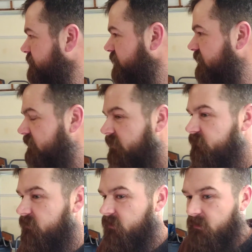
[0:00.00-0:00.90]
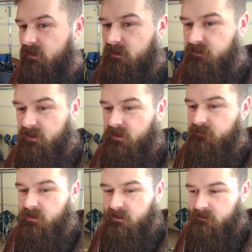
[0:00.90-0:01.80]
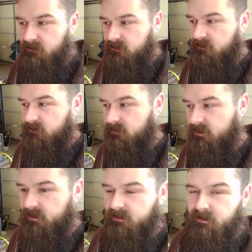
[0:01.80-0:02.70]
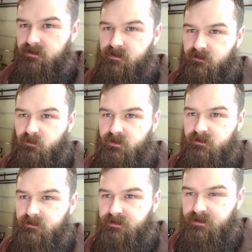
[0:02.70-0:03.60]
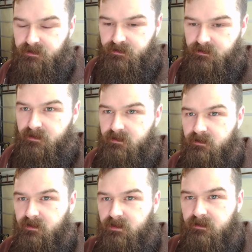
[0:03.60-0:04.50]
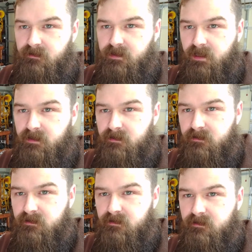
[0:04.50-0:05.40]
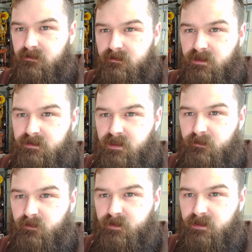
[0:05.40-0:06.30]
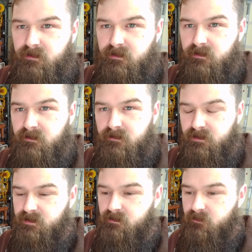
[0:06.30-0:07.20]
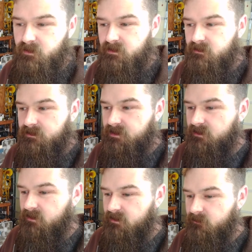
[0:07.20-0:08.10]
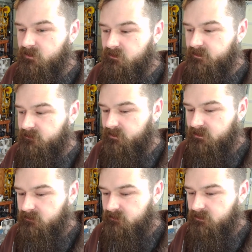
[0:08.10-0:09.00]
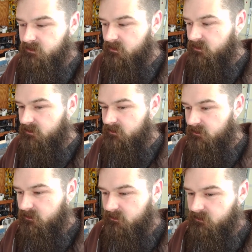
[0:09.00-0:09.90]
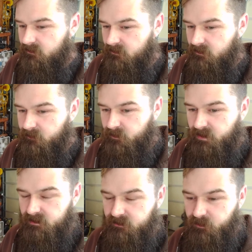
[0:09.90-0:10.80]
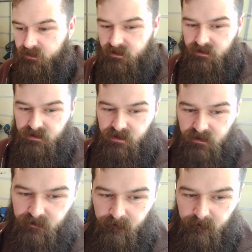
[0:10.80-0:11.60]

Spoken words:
But I've got a lot of things on wheels, like that table back there is on wheels. I can move it around. I'm about to put